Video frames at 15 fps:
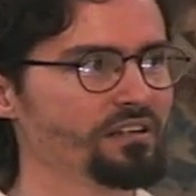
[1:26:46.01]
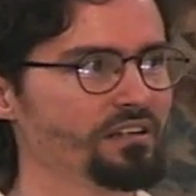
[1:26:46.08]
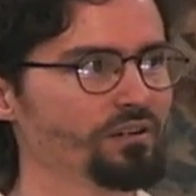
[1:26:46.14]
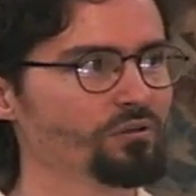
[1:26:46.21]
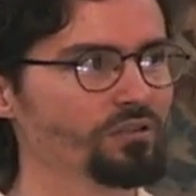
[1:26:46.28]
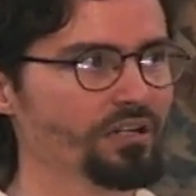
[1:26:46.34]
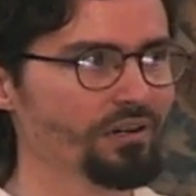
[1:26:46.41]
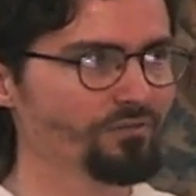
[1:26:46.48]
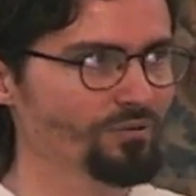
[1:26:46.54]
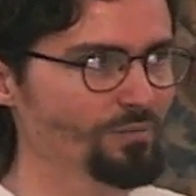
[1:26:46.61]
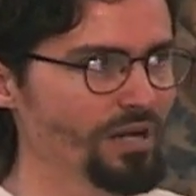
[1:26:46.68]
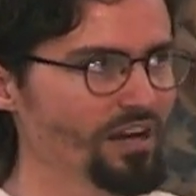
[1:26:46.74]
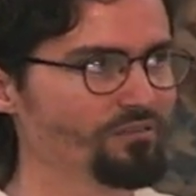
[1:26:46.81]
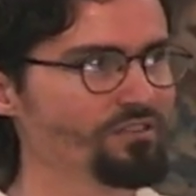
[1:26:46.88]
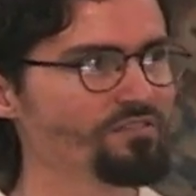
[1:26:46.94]
They will come
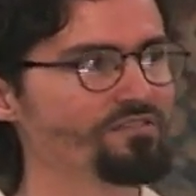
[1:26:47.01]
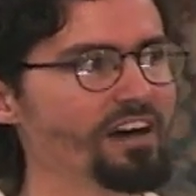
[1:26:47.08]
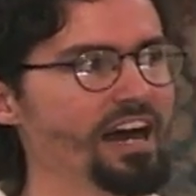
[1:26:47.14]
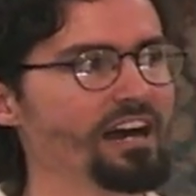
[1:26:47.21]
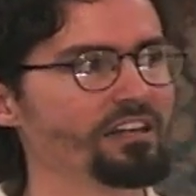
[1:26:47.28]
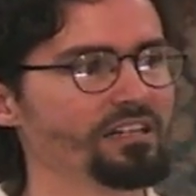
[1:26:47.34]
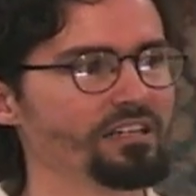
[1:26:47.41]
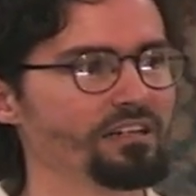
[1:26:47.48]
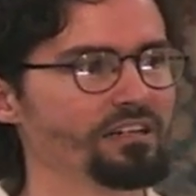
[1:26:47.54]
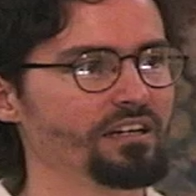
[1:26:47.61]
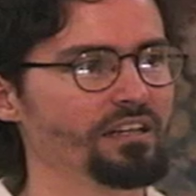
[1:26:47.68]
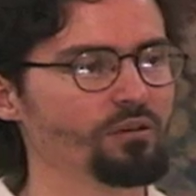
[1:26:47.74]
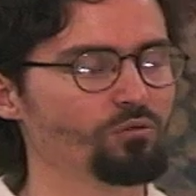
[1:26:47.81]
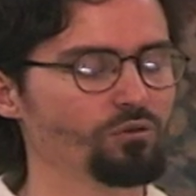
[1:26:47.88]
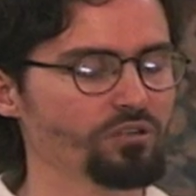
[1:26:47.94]
from every valley
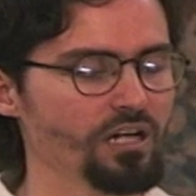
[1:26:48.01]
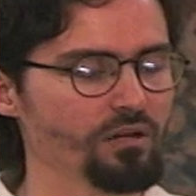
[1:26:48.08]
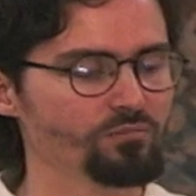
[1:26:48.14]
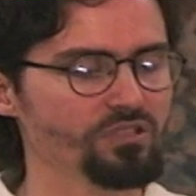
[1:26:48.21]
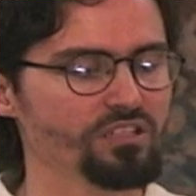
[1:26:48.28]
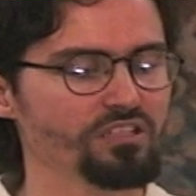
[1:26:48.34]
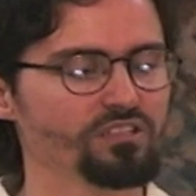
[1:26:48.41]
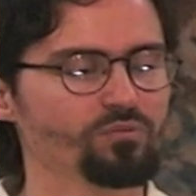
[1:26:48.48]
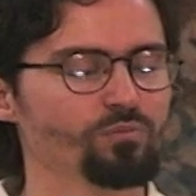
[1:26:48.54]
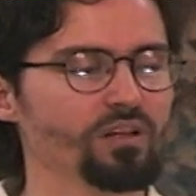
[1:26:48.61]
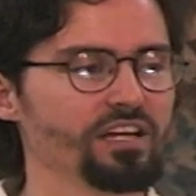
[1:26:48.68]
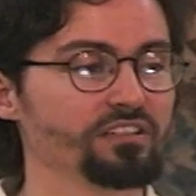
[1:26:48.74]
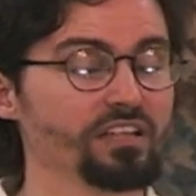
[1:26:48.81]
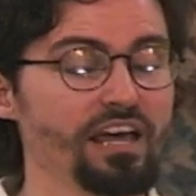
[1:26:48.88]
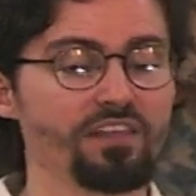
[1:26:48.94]
and they will come to this
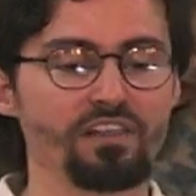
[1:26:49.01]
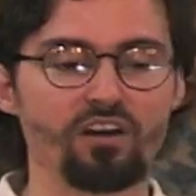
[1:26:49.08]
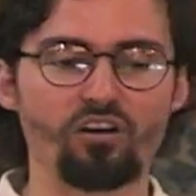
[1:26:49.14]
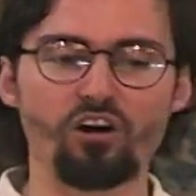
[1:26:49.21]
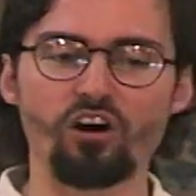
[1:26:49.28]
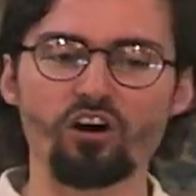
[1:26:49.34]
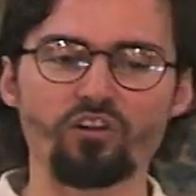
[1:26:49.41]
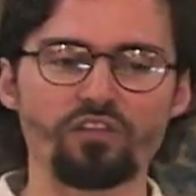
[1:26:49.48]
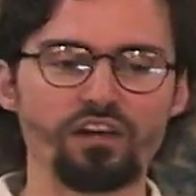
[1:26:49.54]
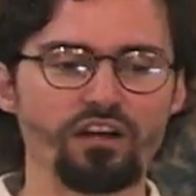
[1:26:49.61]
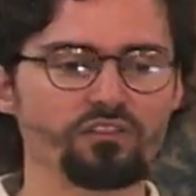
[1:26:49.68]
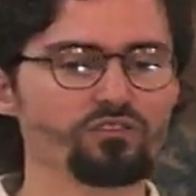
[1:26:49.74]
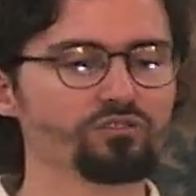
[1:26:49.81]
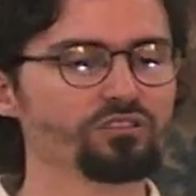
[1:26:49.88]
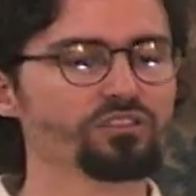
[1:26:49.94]
place and they're all
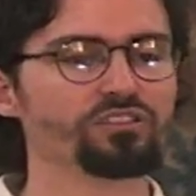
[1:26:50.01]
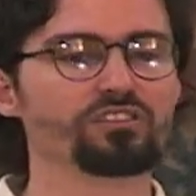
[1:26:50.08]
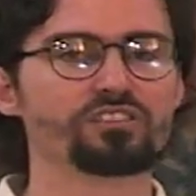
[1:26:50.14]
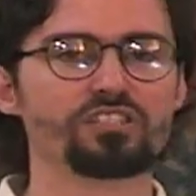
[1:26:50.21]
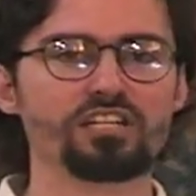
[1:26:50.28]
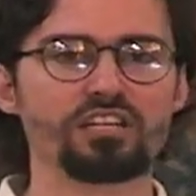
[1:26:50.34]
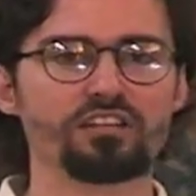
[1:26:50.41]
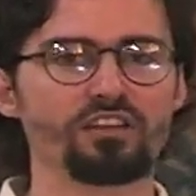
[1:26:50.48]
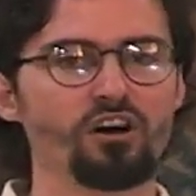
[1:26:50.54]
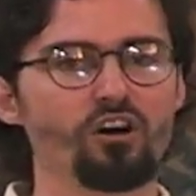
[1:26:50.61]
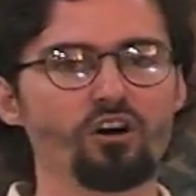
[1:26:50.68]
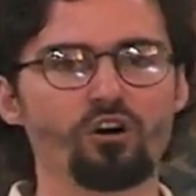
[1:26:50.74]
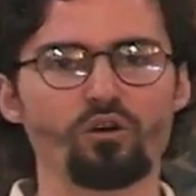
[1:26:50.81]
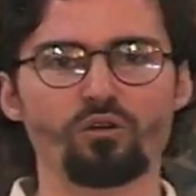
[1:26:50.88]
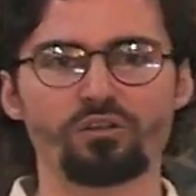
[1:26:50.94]
there. You just see the
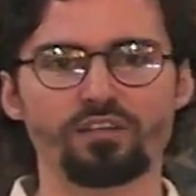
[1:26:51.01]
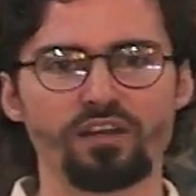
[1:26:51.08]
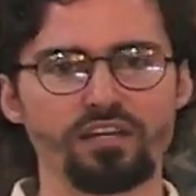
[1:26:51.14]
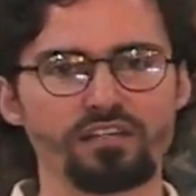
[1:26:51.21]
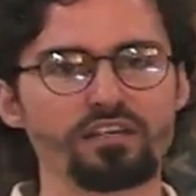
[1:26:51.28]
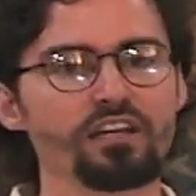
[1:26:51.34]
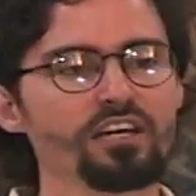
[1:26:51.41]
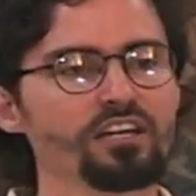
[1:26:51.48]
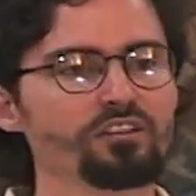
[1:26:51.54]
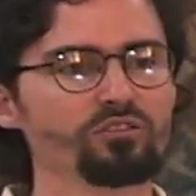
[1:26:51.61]
whole thing.